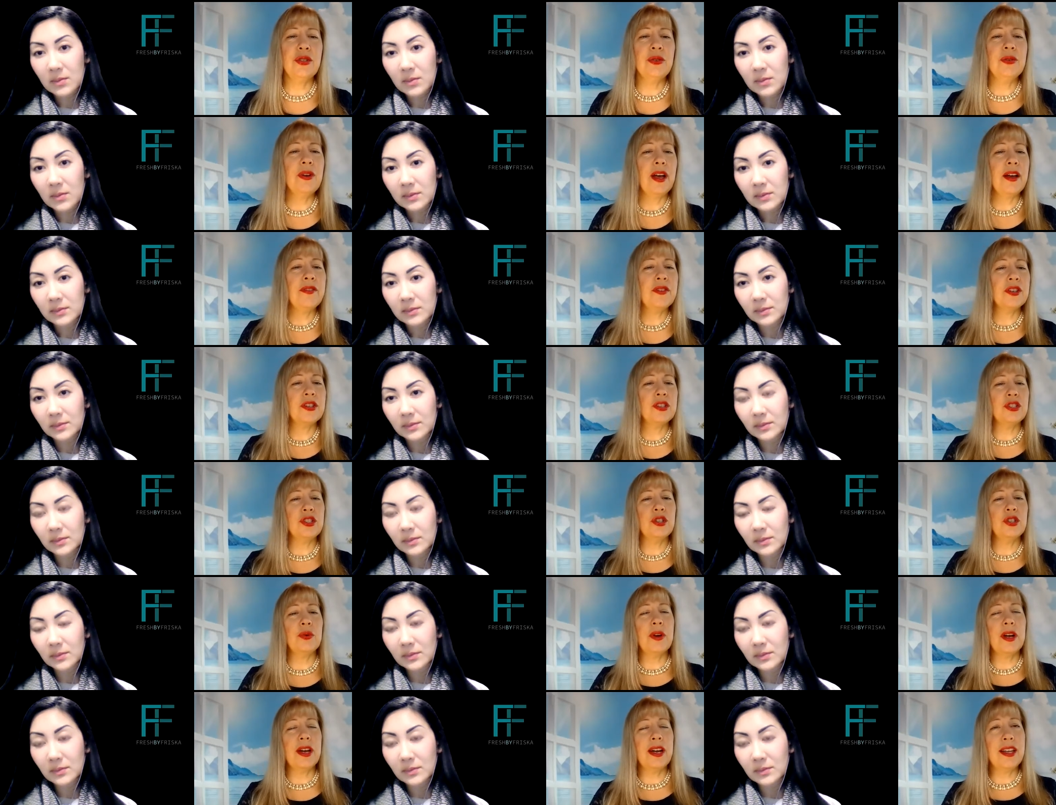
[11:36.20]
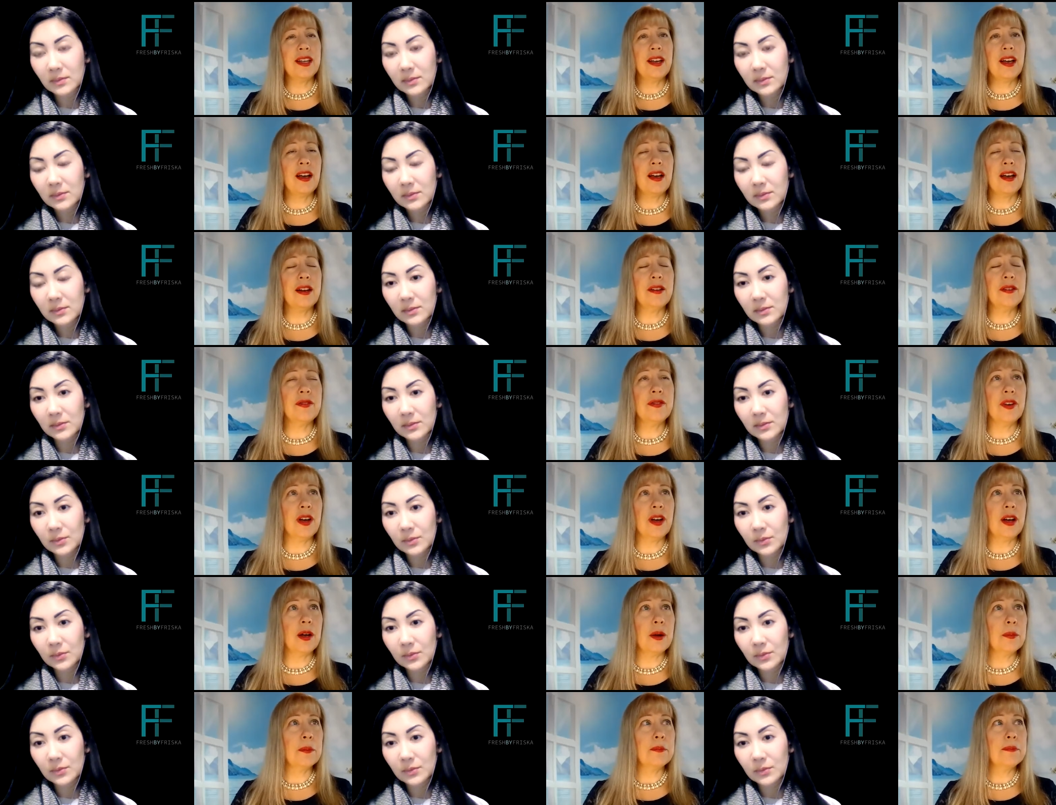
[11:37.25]
Speaker 1: do you ever do any kind of
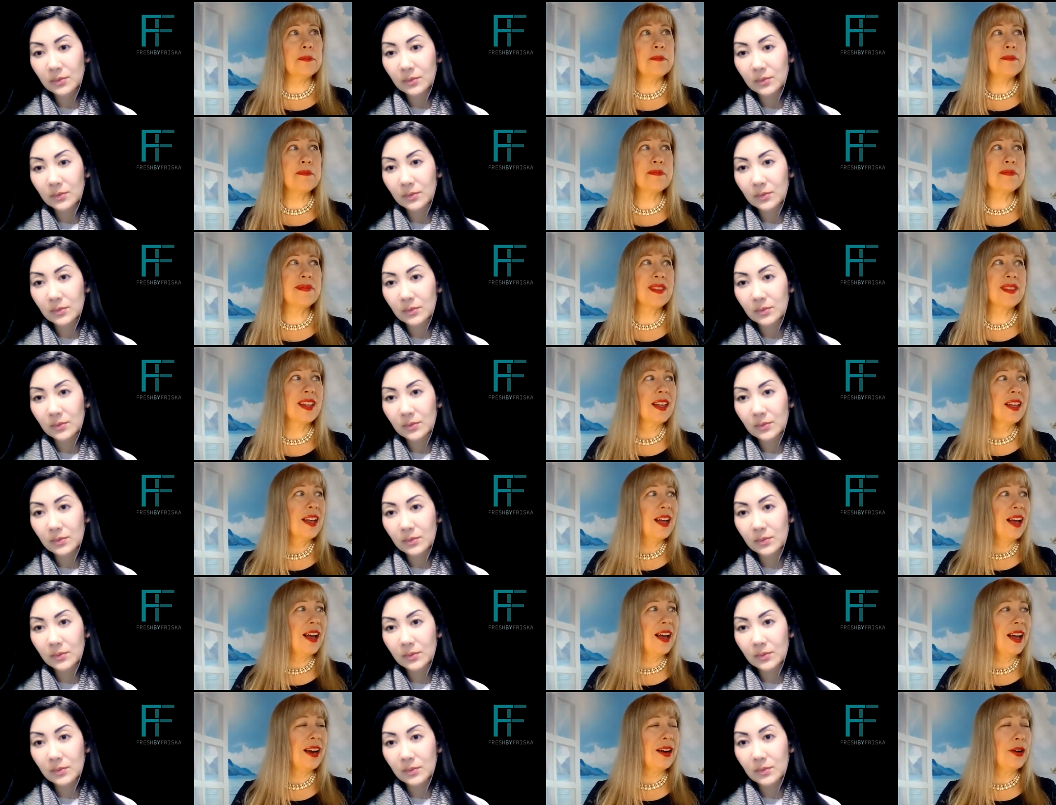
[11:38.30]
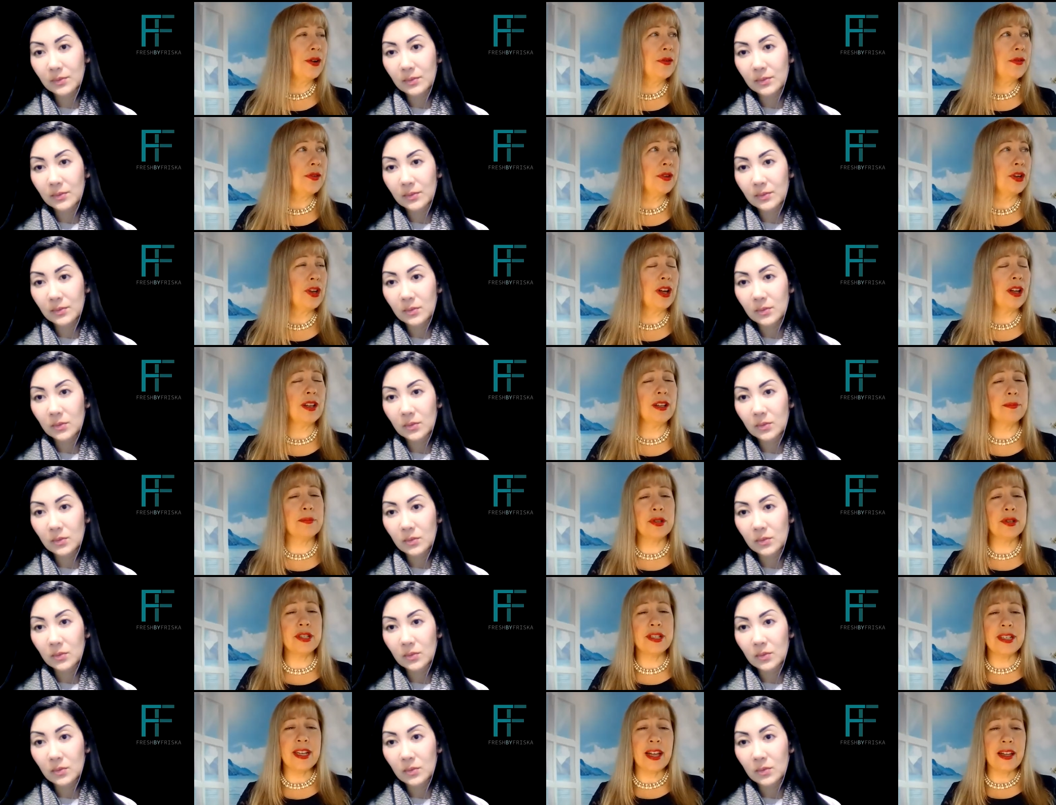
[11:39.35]
um, I don't know if you call it
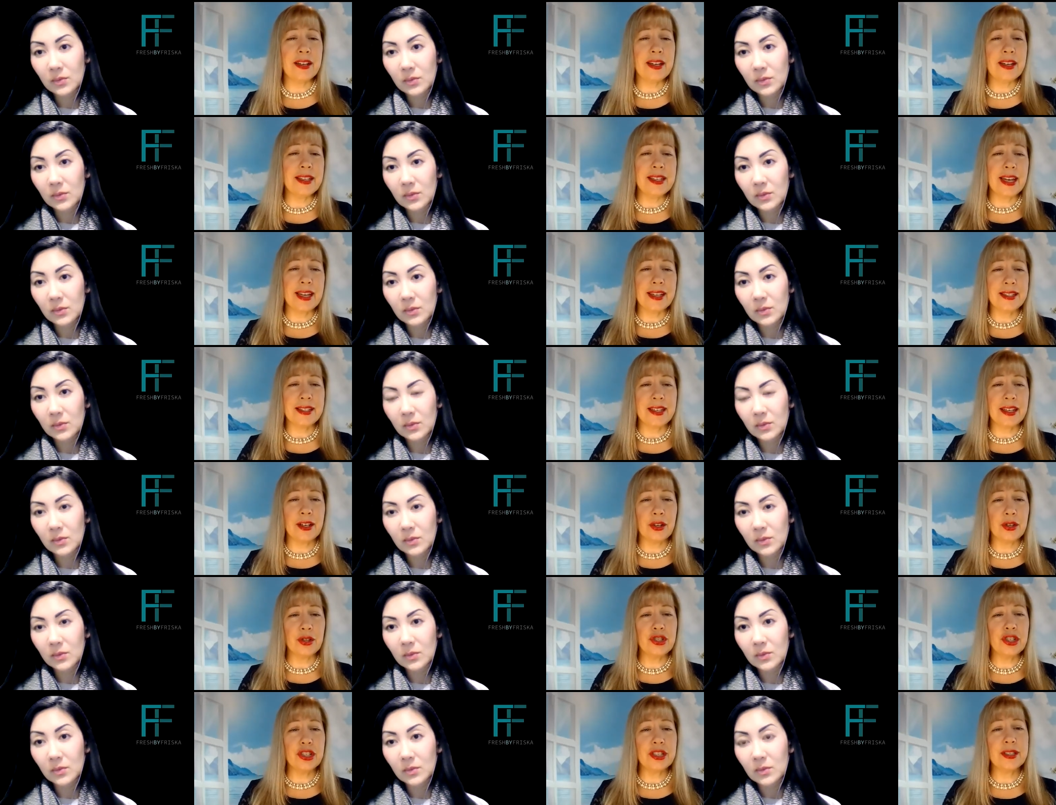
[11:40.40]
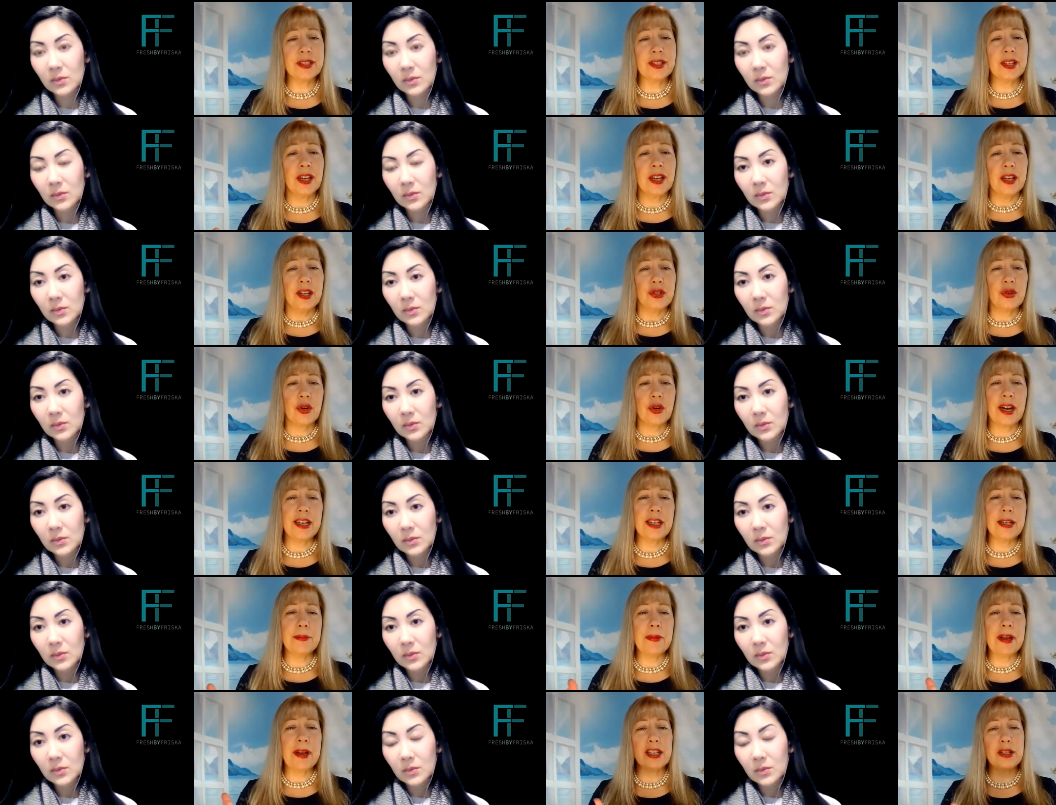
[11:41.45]
personality testing or just trying to
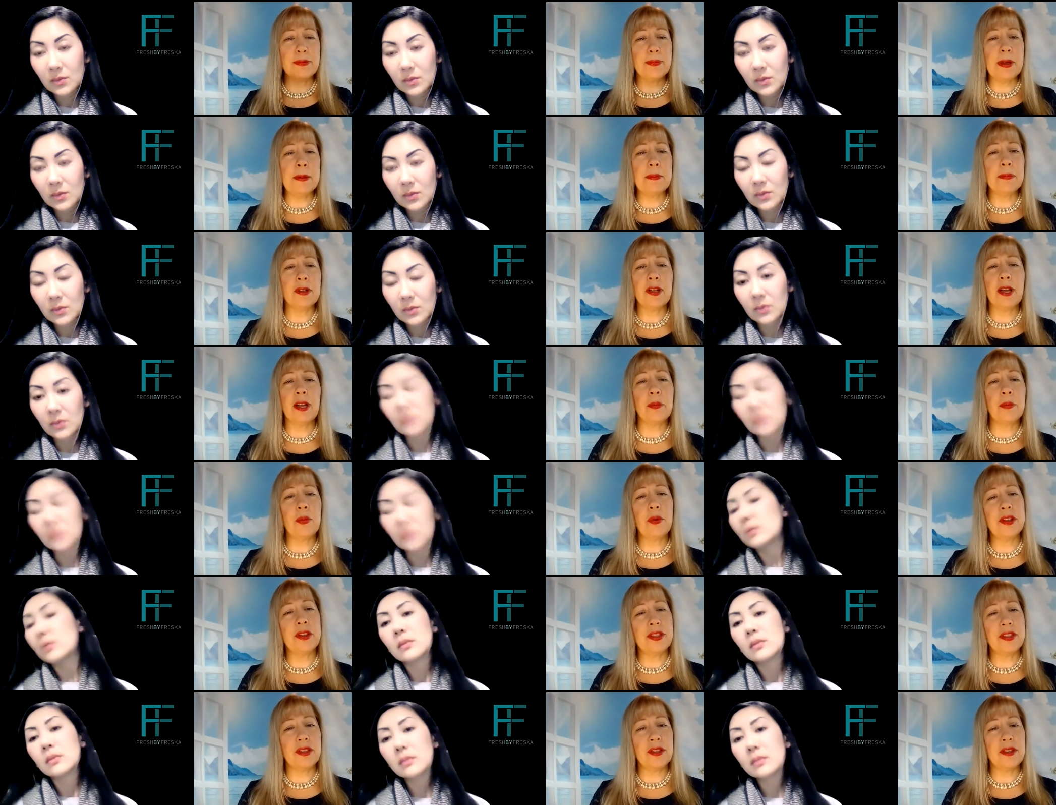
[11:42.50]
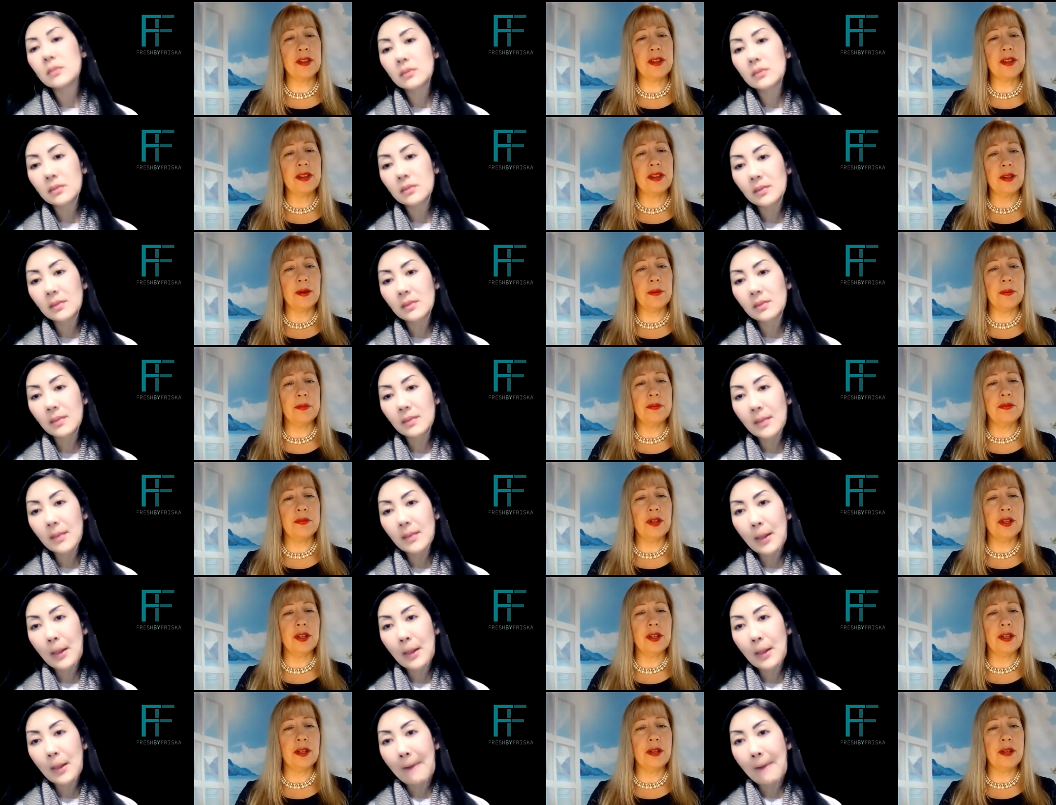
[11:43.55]
match people up with the, the,
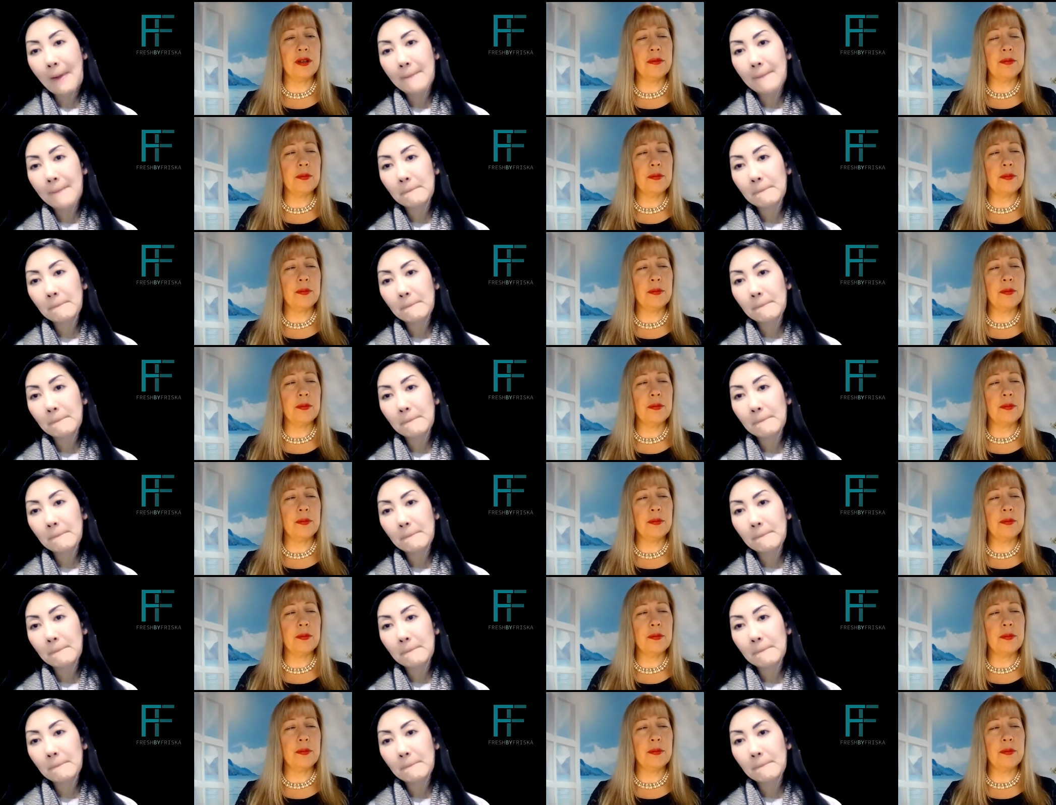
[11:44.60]
the